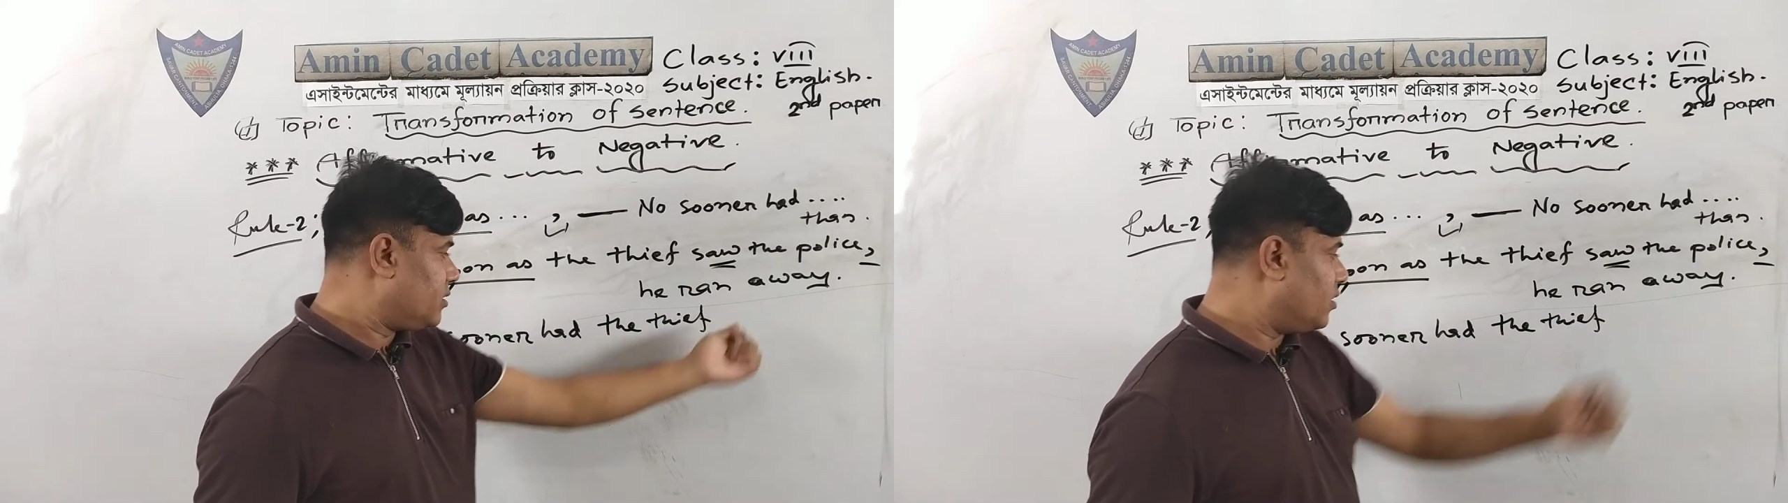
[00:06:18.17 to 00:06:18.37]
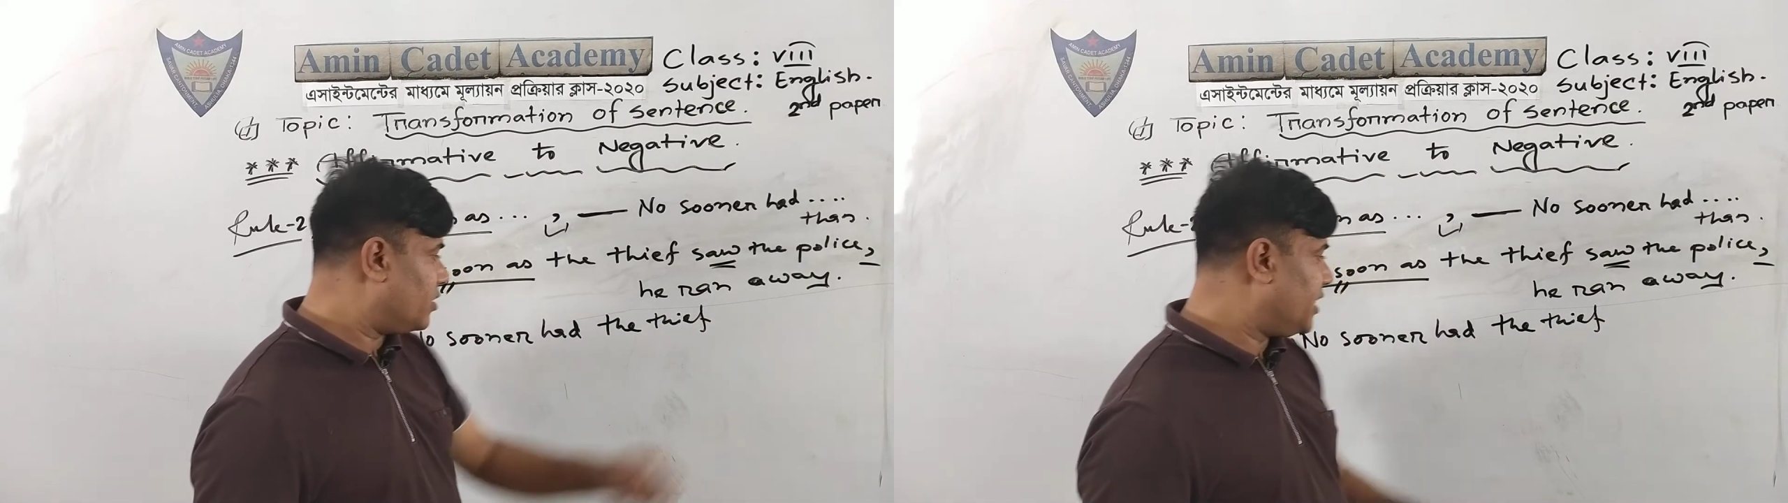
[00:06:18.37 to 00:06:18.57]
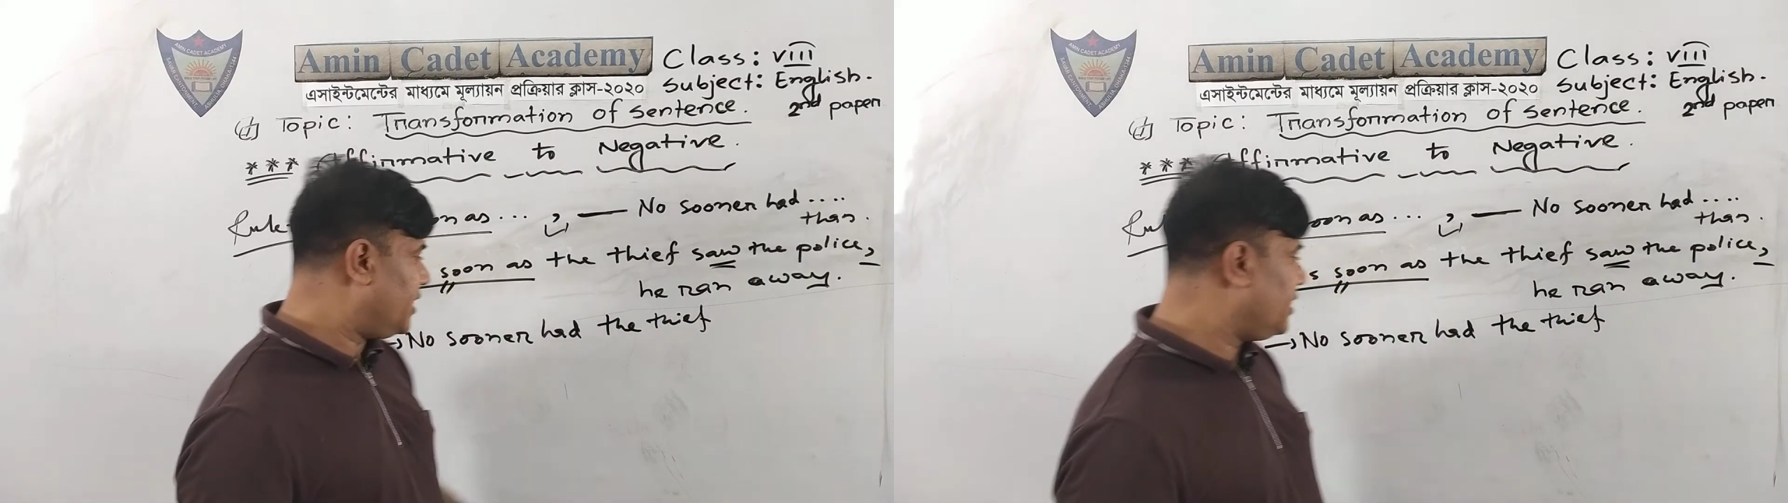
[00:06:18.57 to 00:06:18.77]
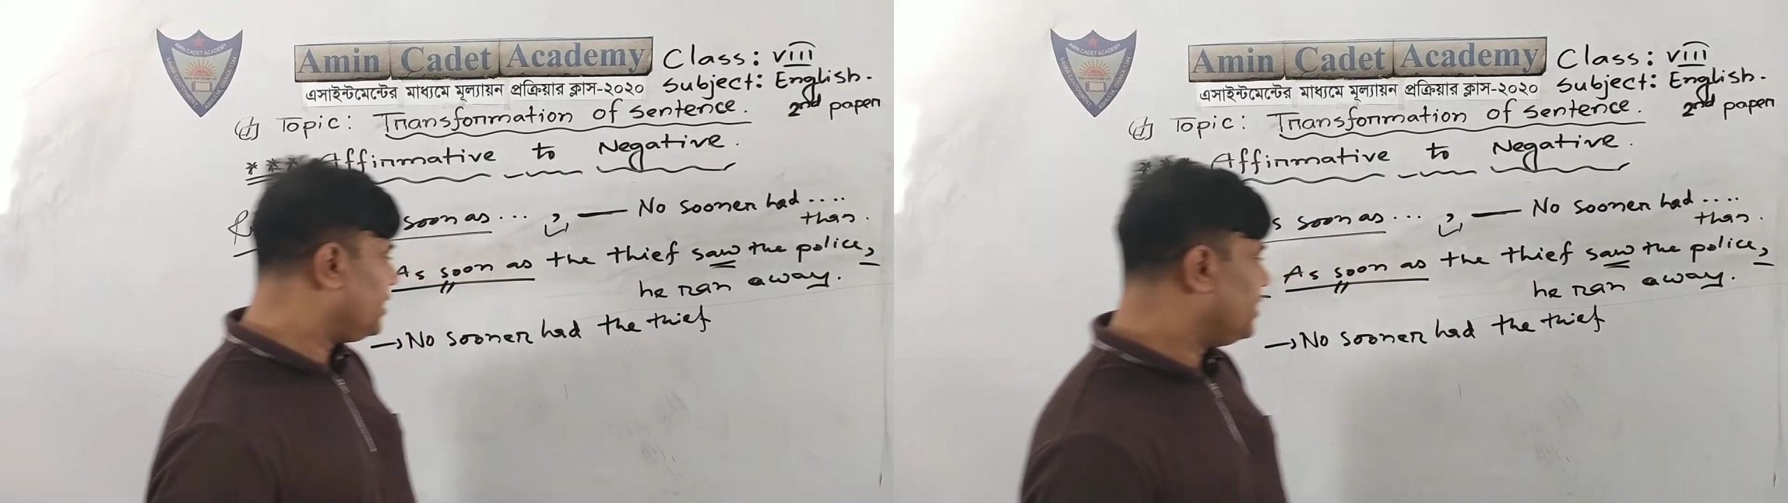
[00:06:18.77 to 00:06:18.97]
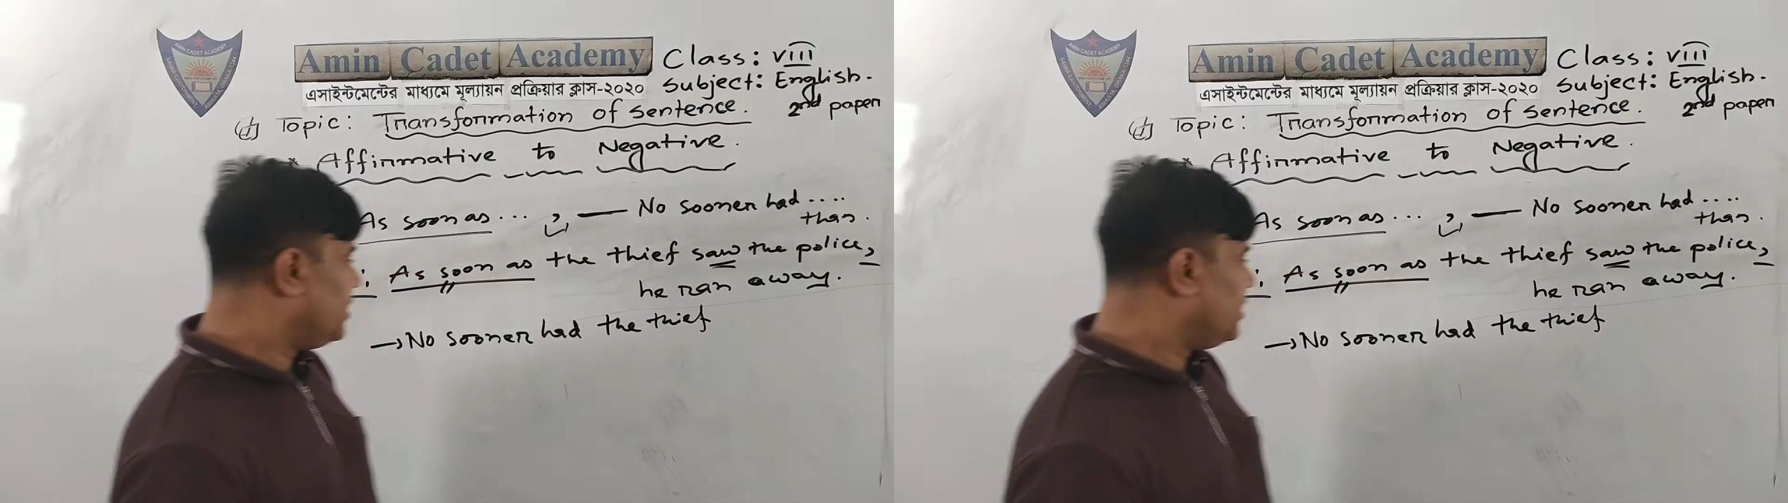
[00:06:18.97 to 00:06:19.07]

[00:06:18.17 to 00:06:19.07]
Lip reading: Okay?